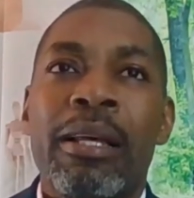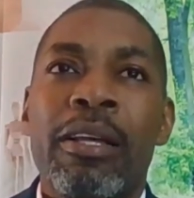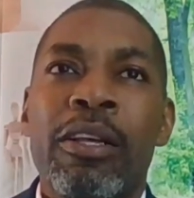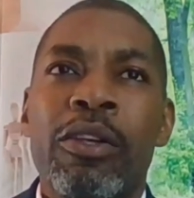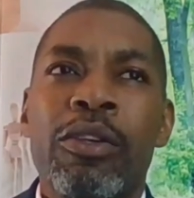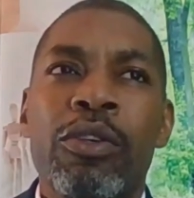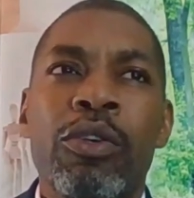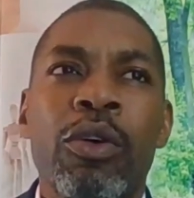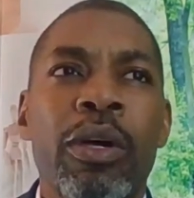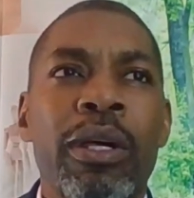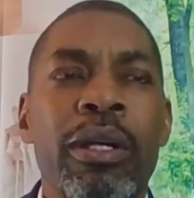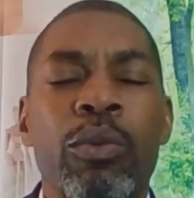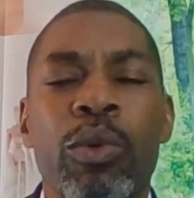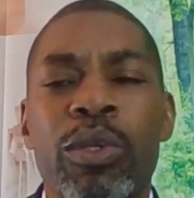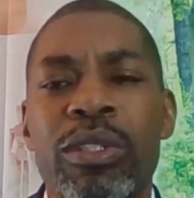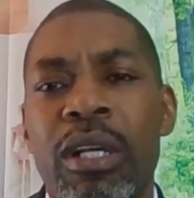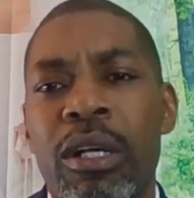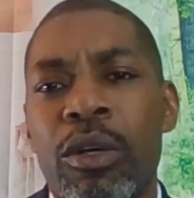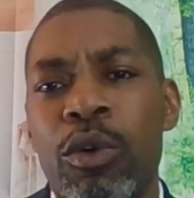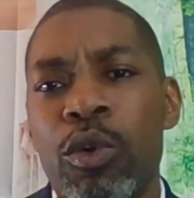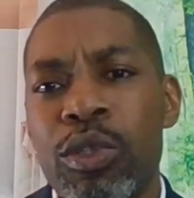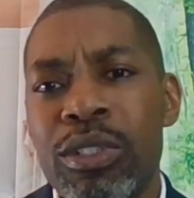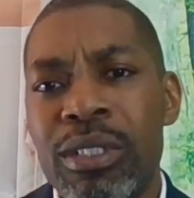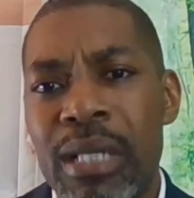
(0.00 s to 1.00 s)
So it was
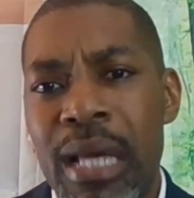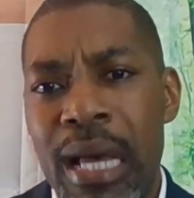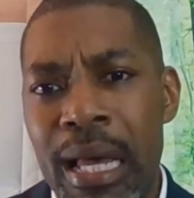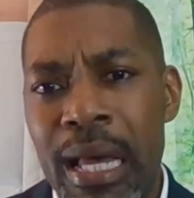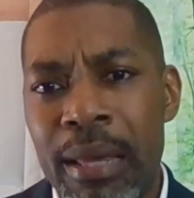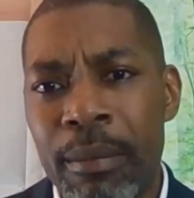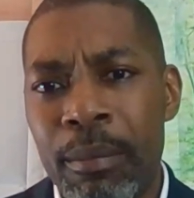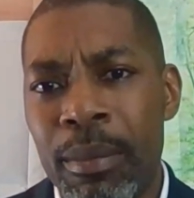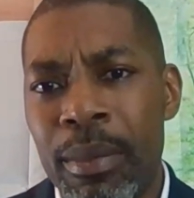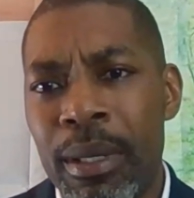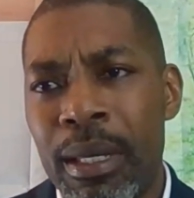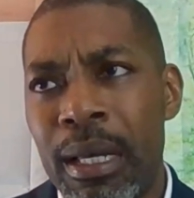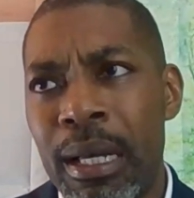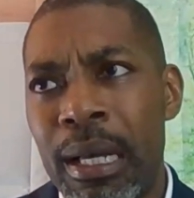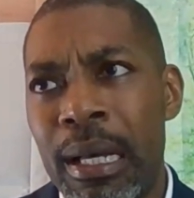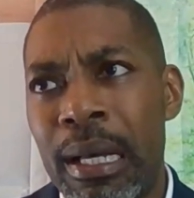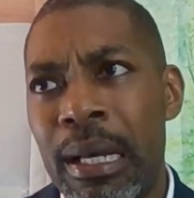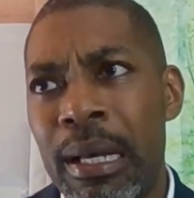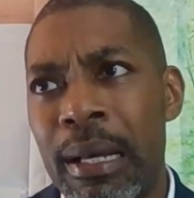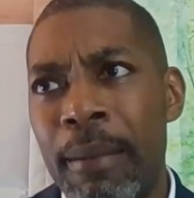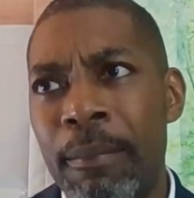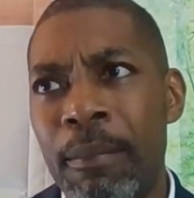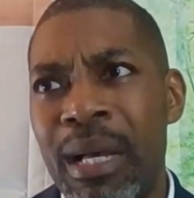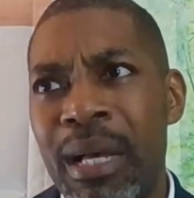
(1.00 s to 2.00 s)
a good time.
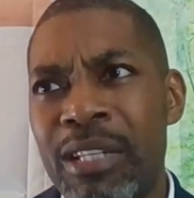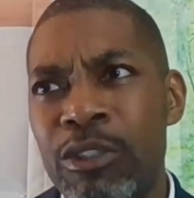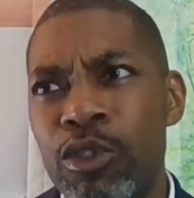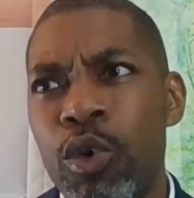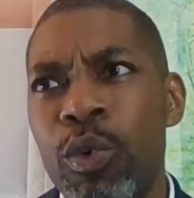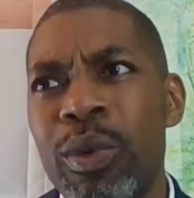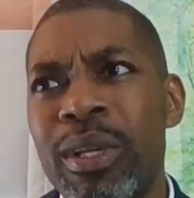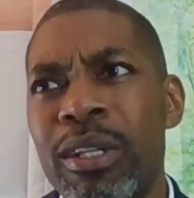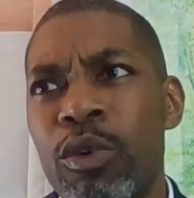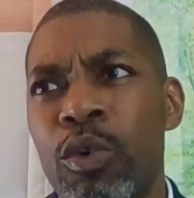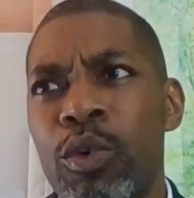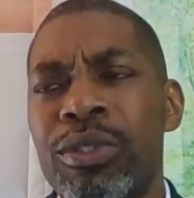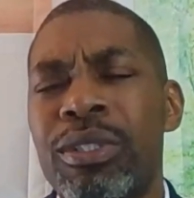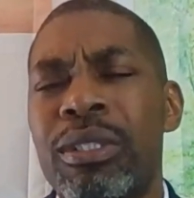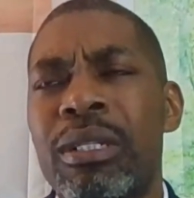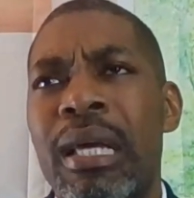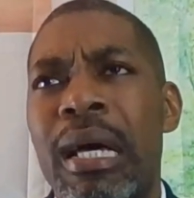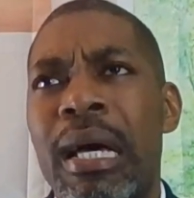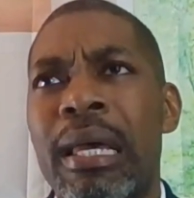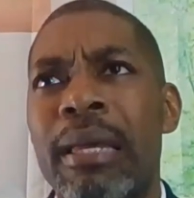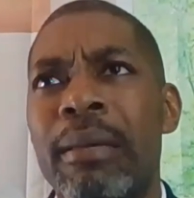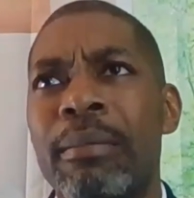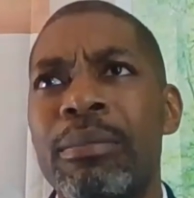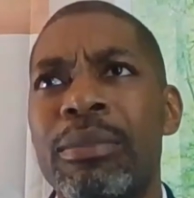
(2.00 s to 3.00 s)
And during those
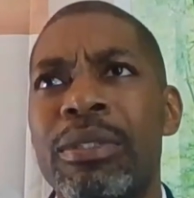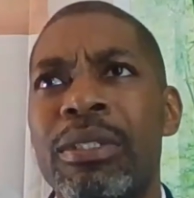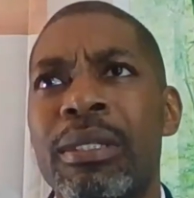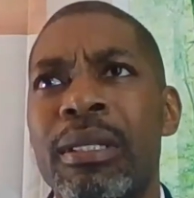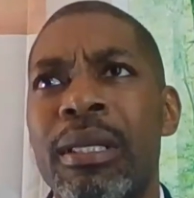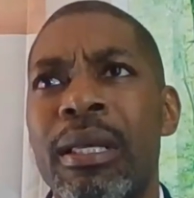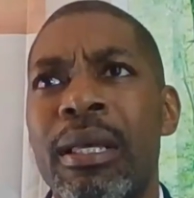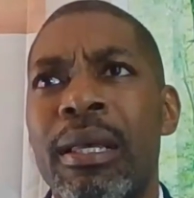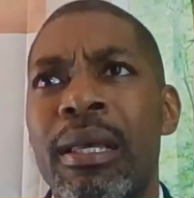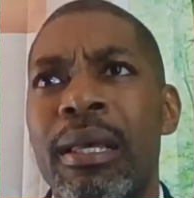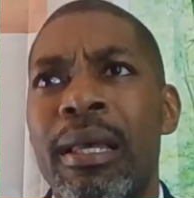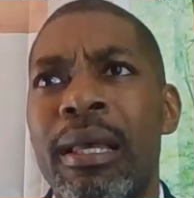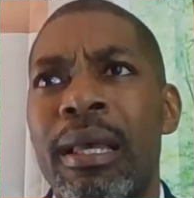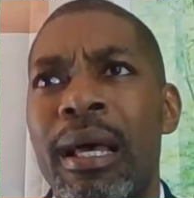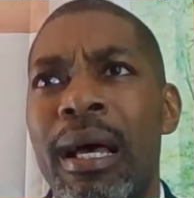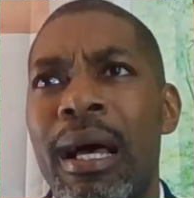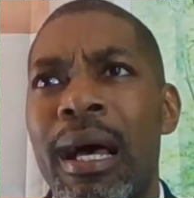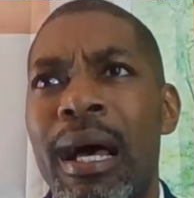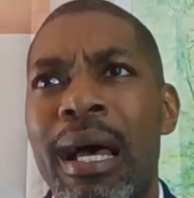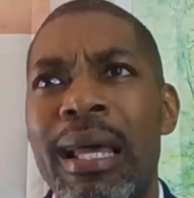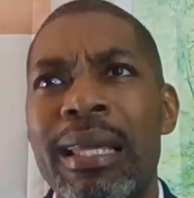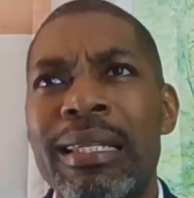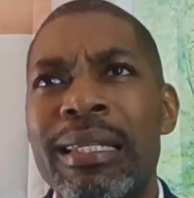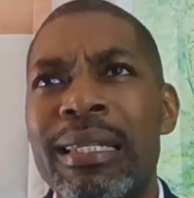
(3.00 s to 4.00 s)
times,
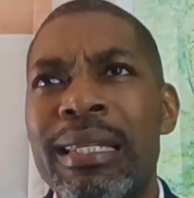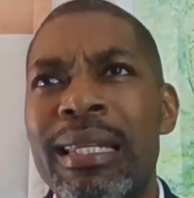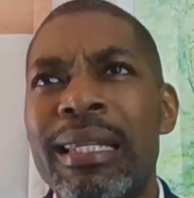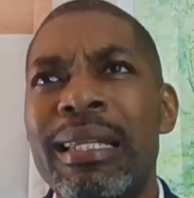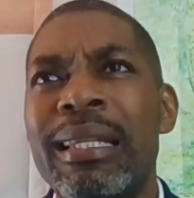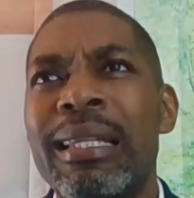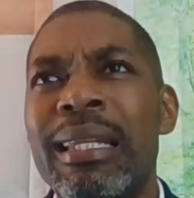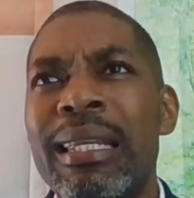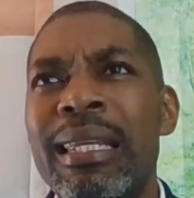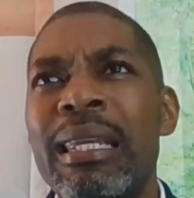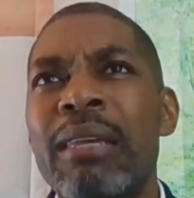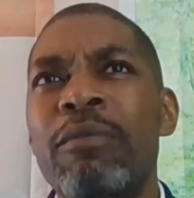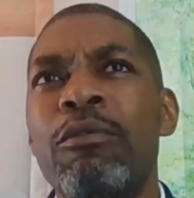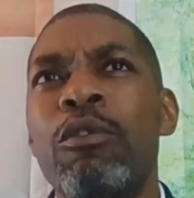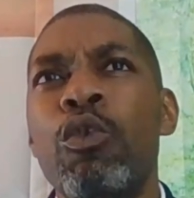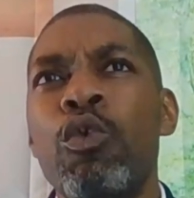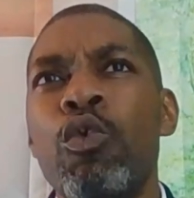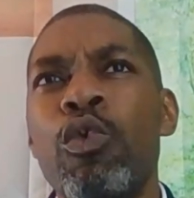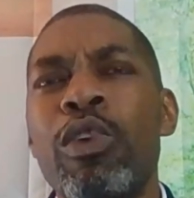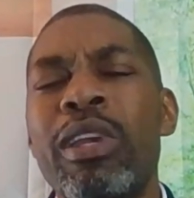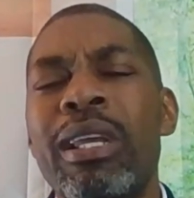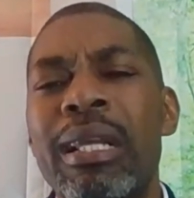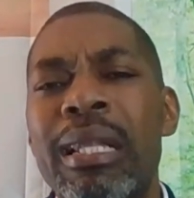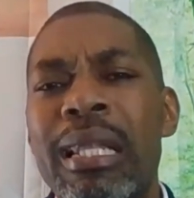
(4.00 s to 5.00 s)
I didn't
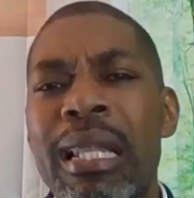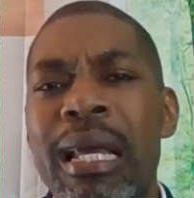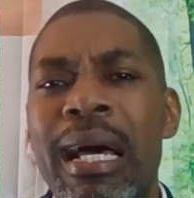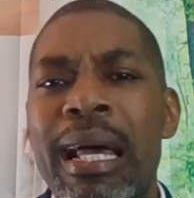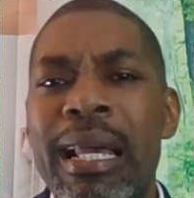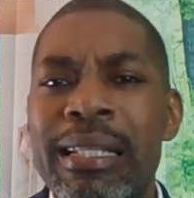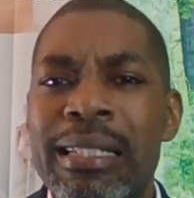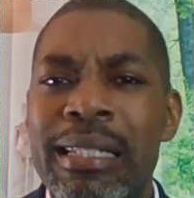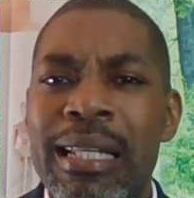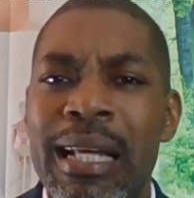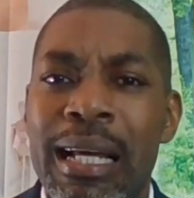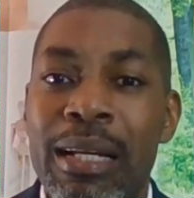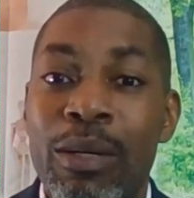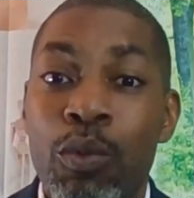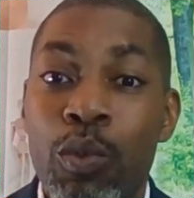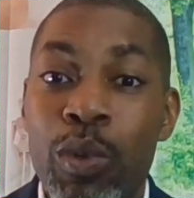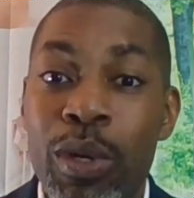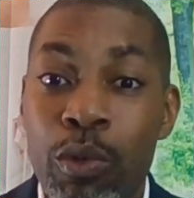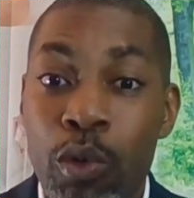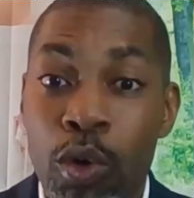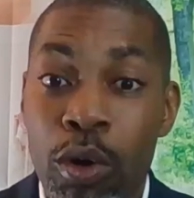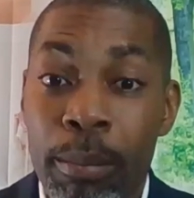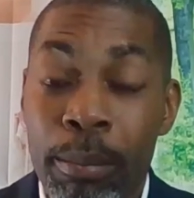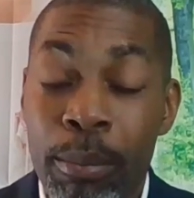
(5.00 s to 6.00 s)
even realize that
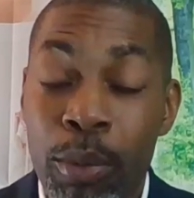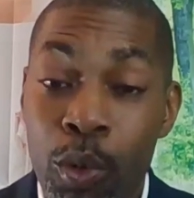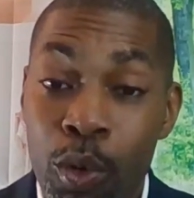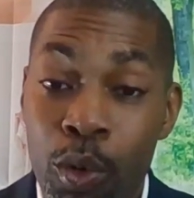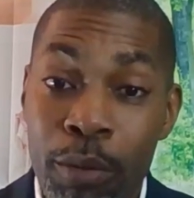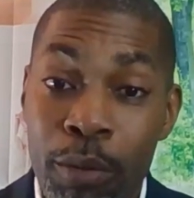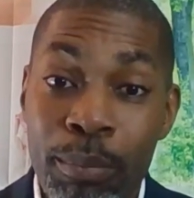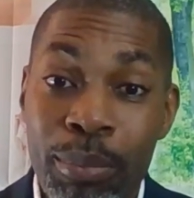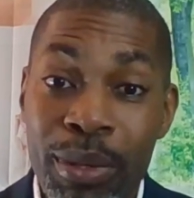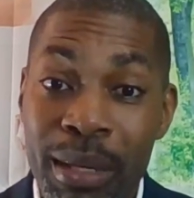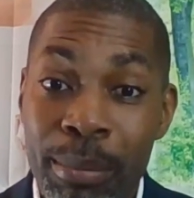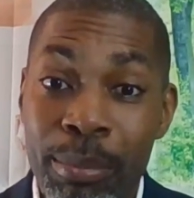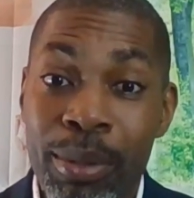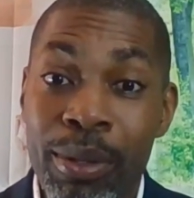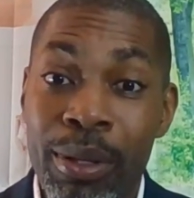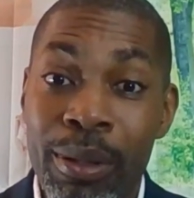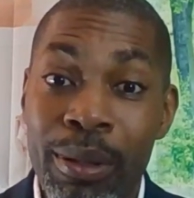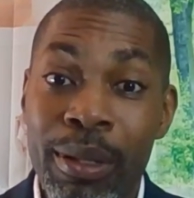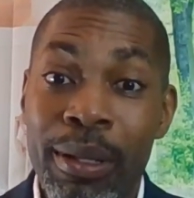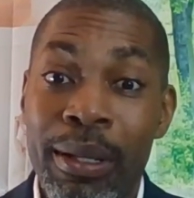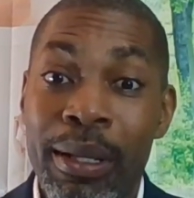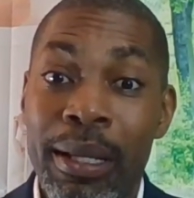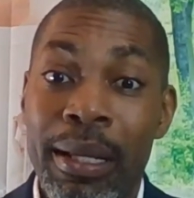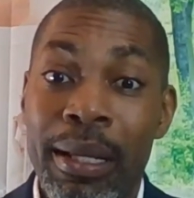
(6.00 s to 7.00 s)
we were poor people.